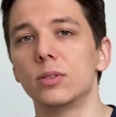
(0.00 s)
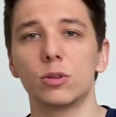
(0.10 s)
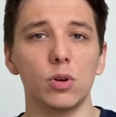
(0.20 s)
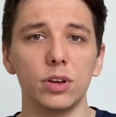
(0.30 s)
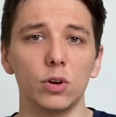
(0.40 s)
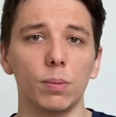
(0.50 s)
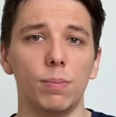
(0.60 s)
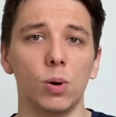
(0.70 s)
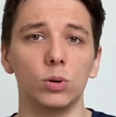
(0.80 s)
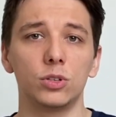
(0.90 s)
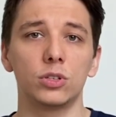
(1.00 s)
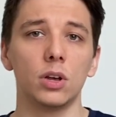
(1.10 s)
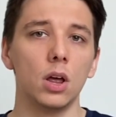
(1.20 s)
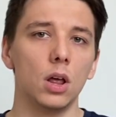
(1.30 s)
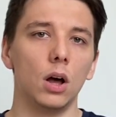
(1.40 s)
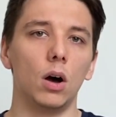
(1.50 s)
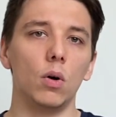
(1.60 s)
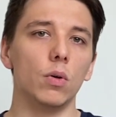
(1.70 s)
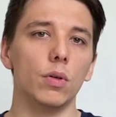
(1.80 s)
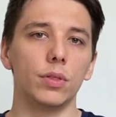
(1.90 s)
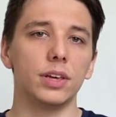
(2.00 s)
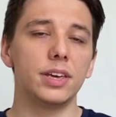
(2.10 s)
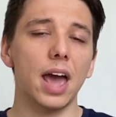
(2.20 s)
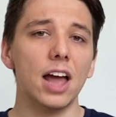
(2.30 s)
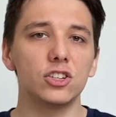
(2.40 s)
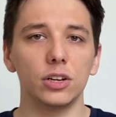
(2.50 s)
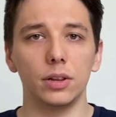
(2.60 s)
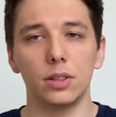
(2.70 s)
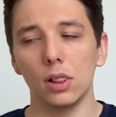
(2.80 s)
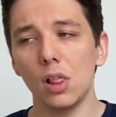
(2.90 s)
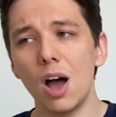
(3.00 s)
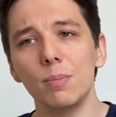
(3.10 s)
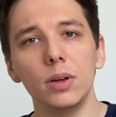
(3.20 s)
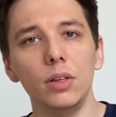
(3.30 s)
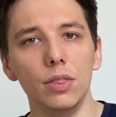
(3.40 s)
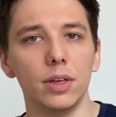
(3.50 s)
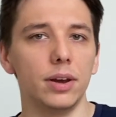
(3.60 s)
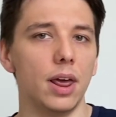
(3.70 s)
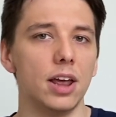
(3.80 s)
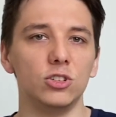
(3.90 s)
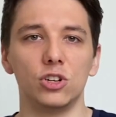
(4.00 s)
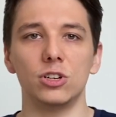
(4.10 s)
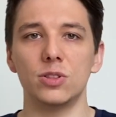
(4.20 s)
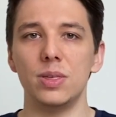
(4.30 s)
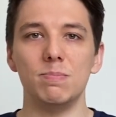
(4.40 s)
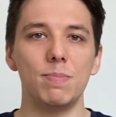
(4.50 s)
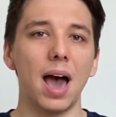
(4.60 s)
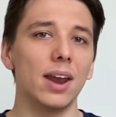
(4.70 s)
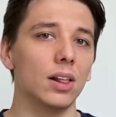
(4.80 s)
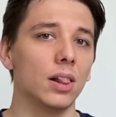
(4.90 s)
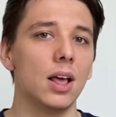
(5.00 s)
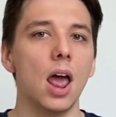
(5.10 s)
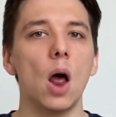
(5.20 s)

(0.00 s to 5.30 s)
So your hero puts on the gadget in the lobby, then enters the battle,